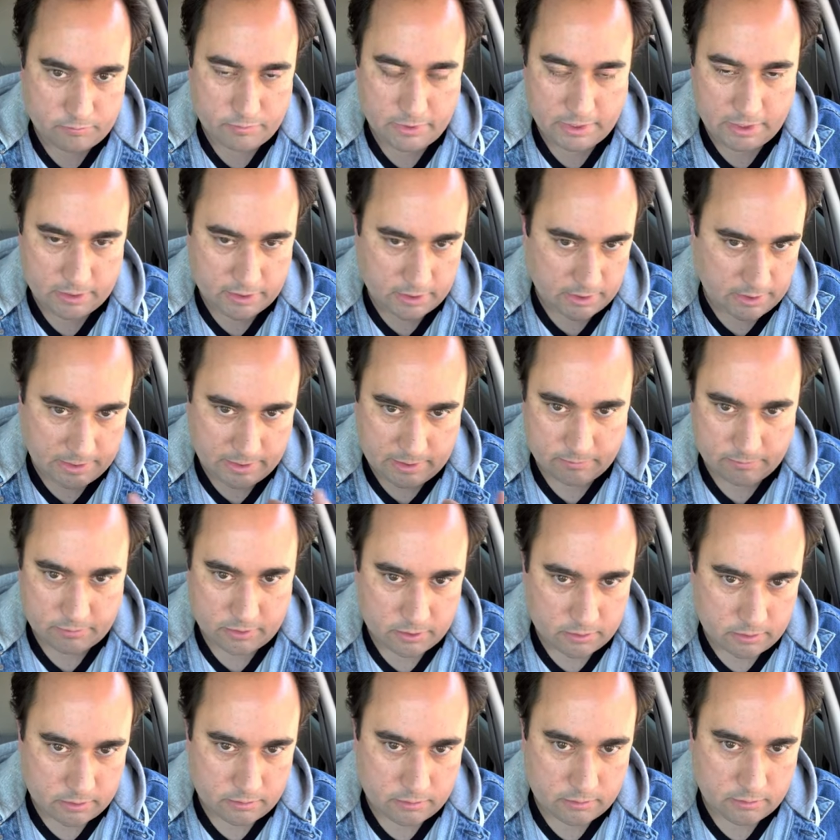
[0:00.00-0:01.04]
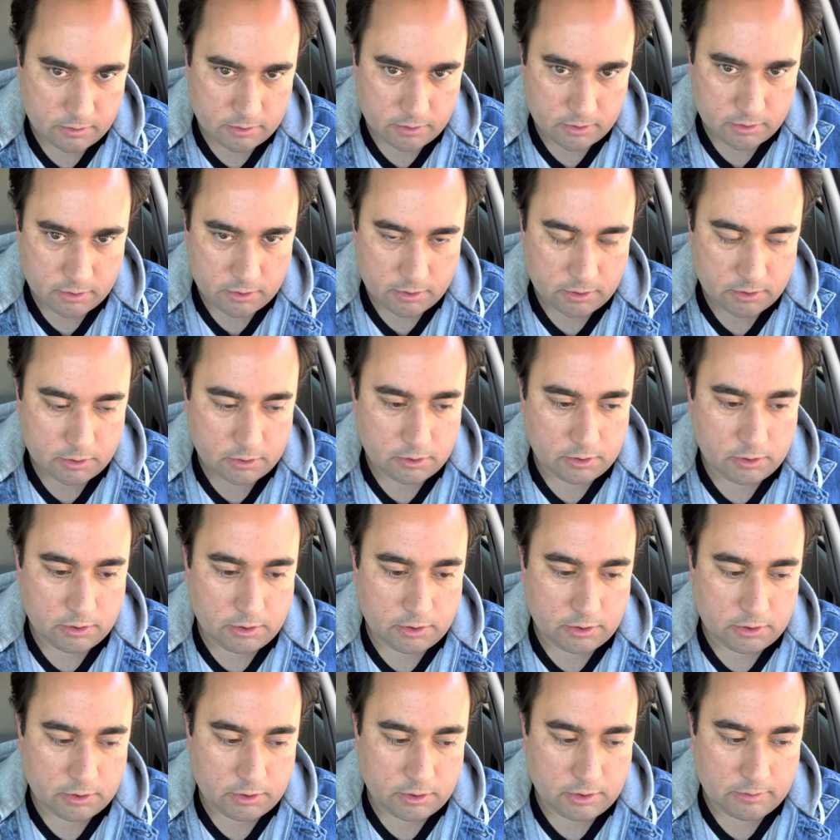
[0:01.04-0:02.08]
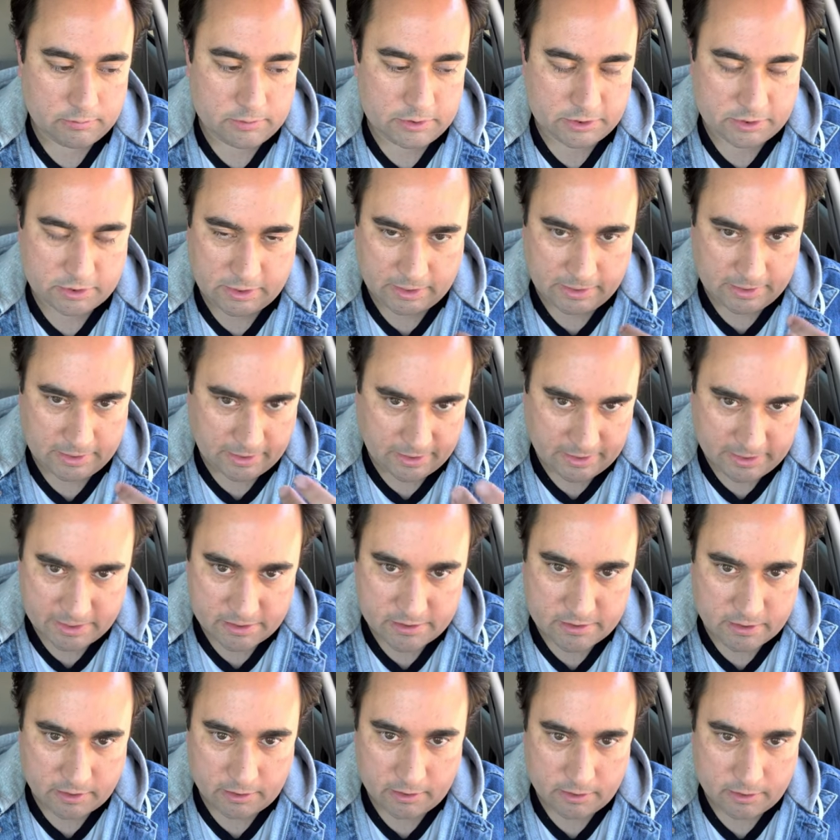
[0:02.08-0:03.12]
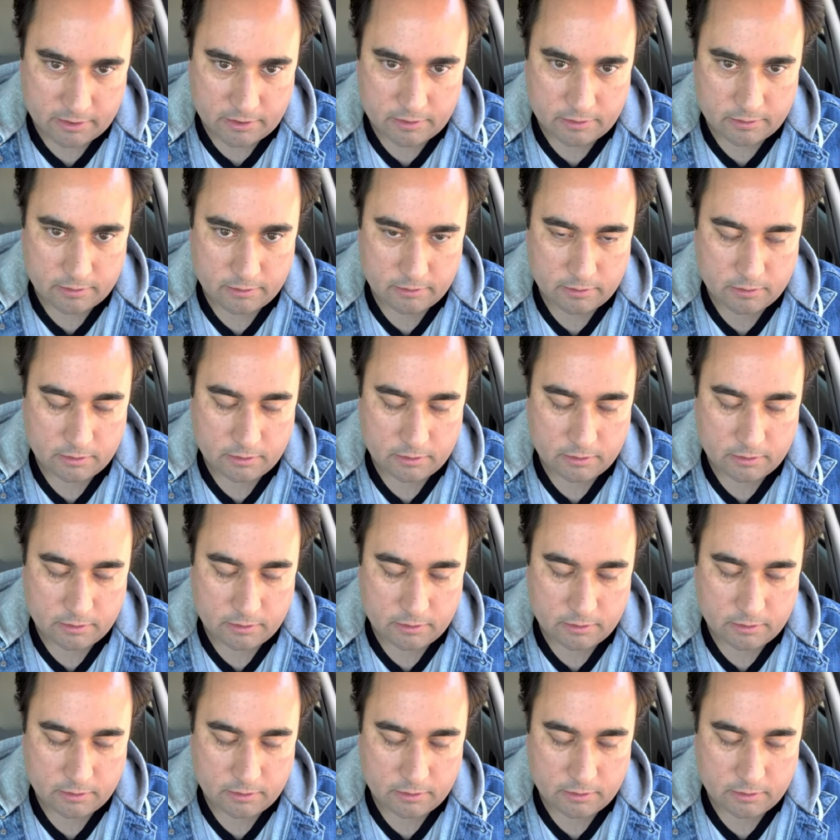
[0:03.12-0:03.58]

Bandai Namco. I'm just kind of guessing here.